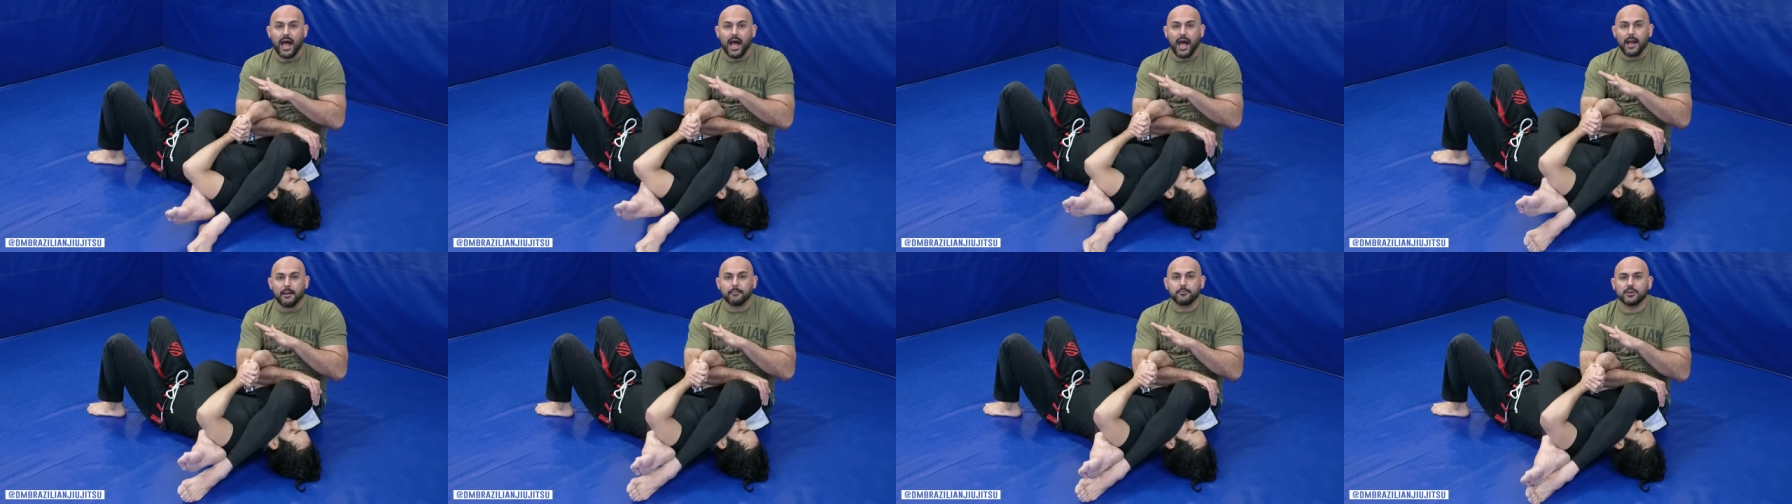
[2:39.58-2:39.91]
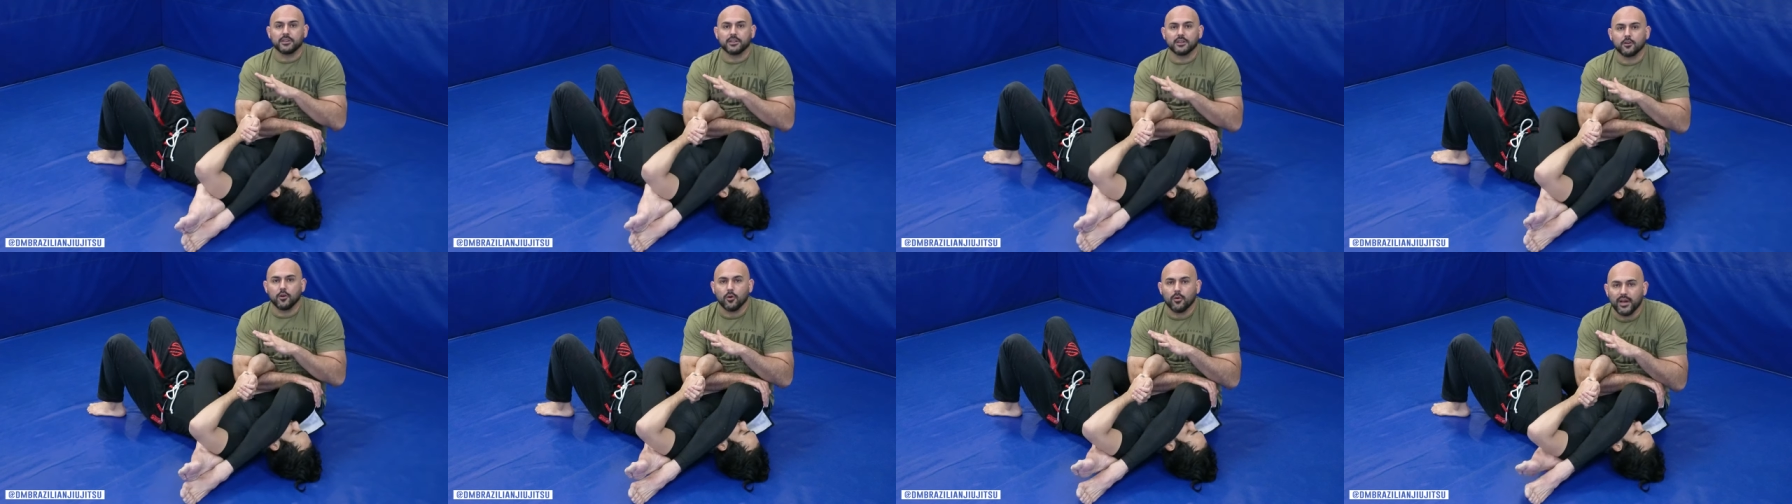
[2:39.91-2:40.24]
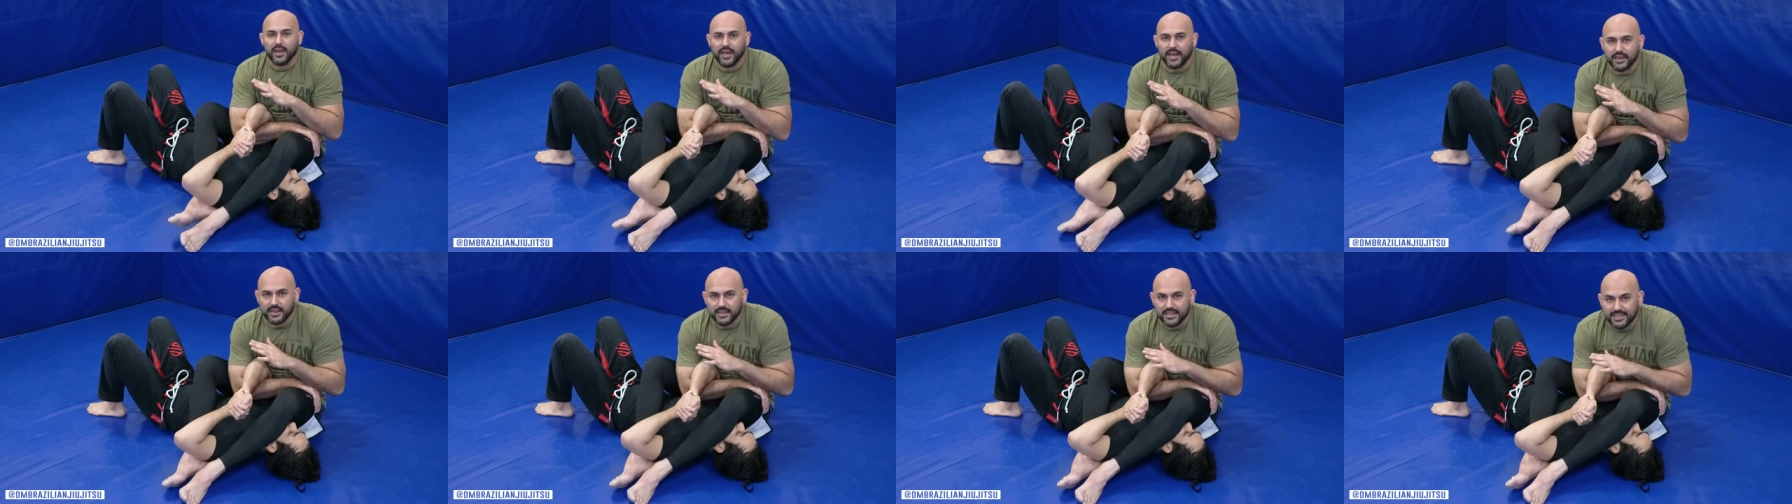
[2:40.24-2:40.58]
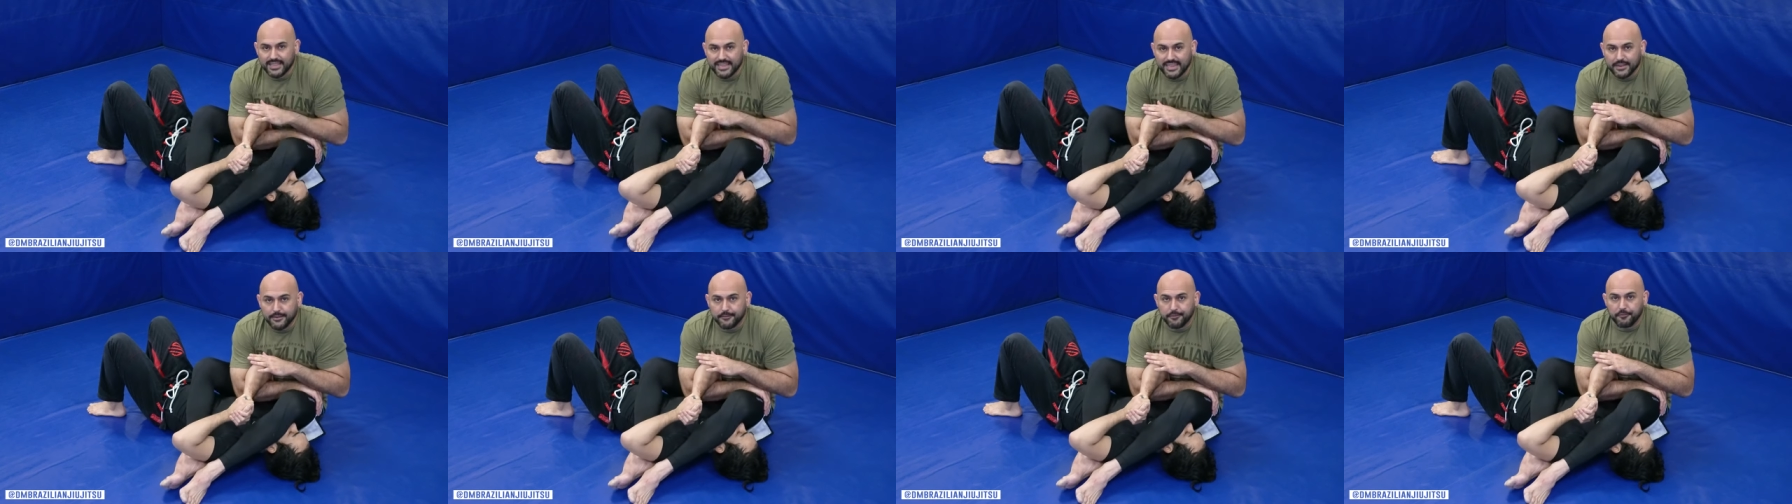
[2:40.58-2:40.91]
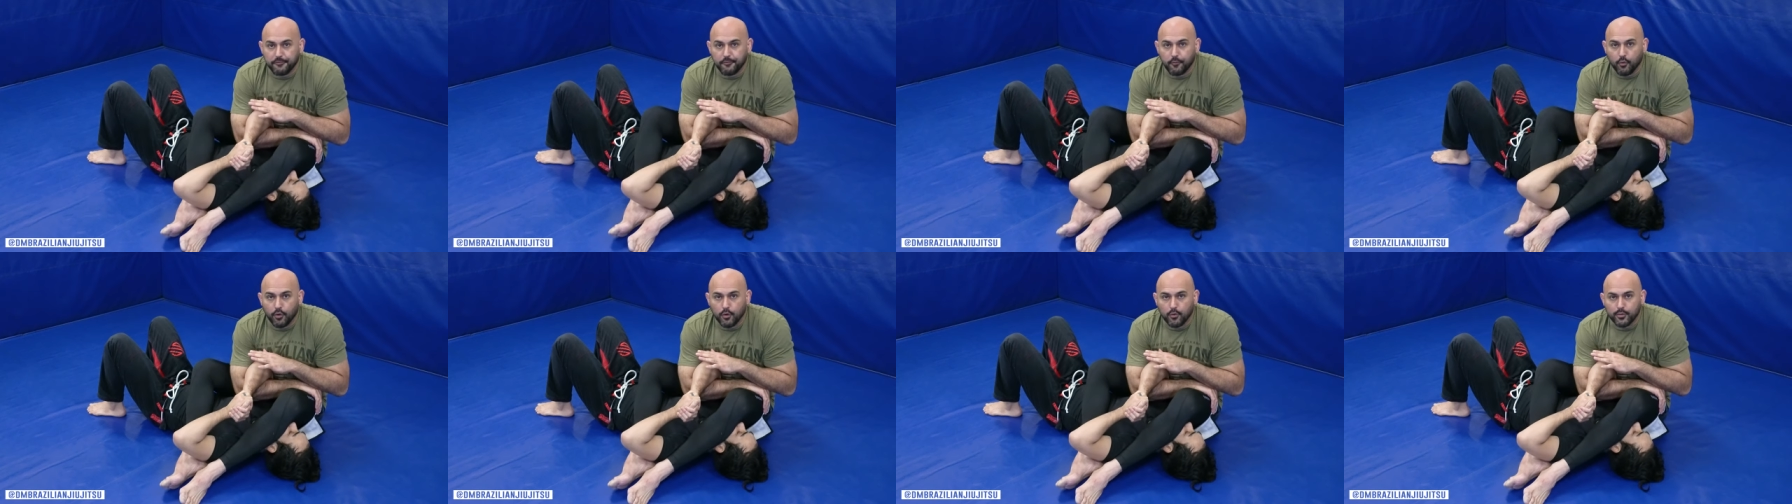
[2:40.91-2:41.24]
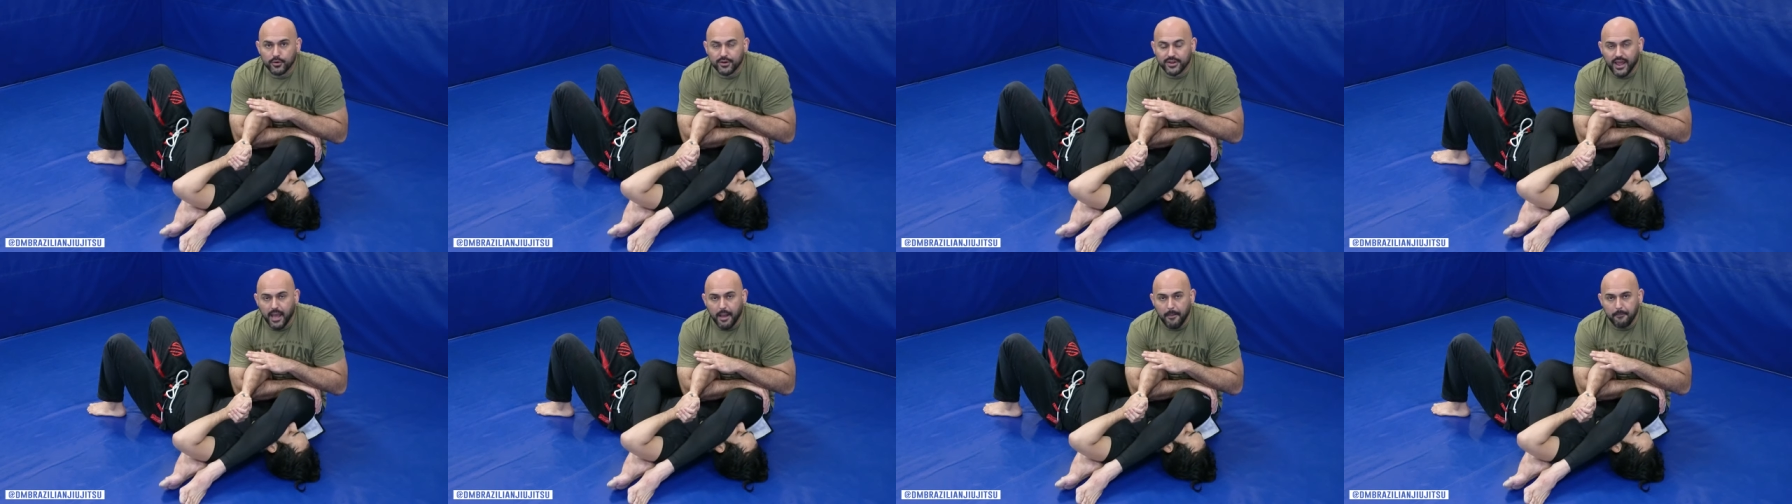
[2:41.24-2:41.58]
I'm gonna go ahead and lean
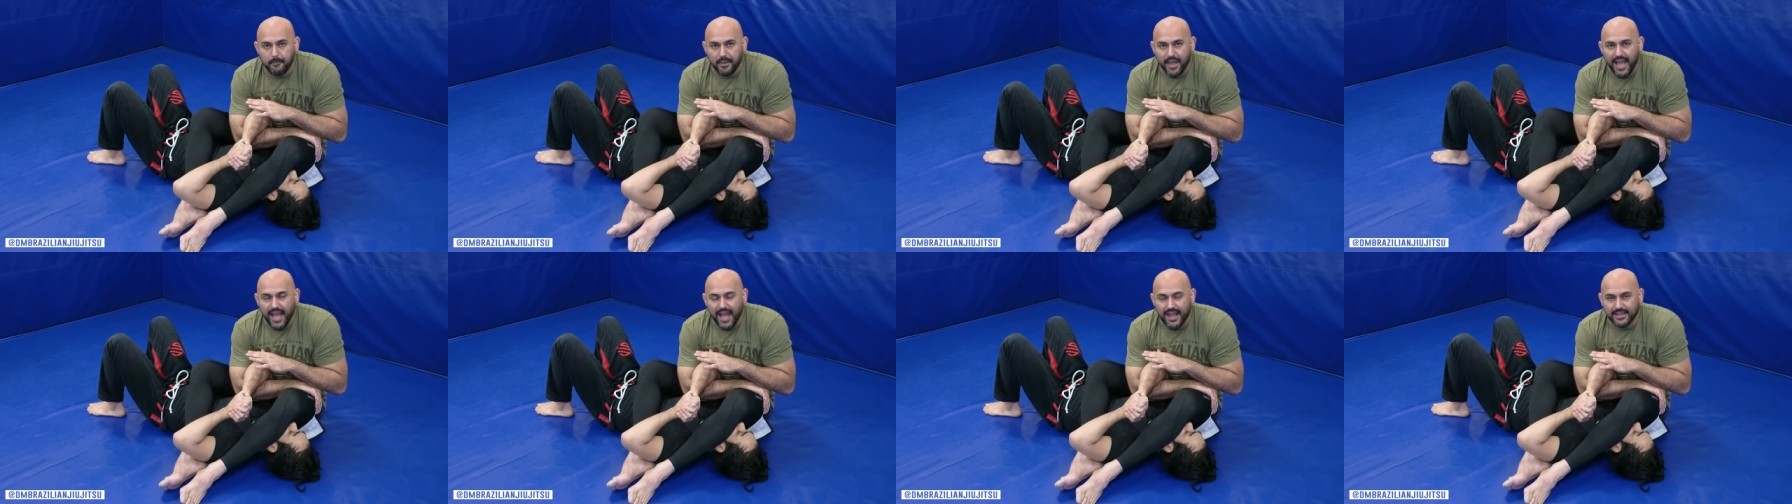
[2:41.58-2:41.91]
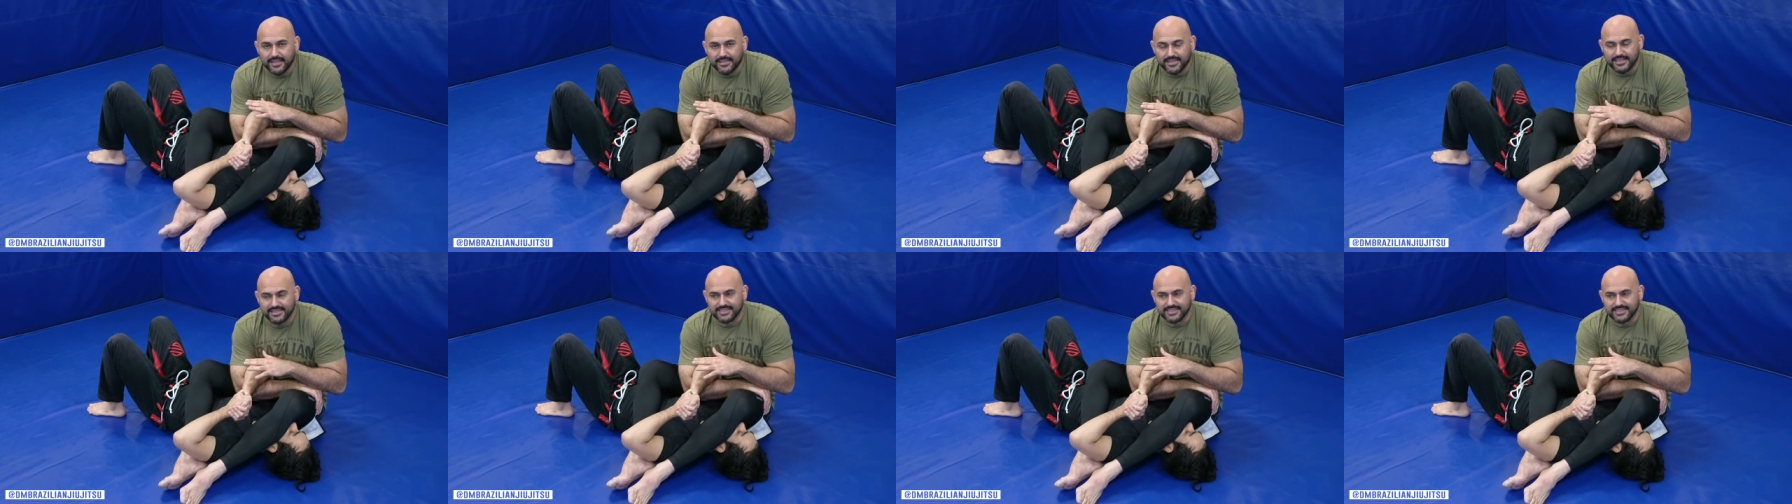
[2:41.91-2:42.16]
forward, not back.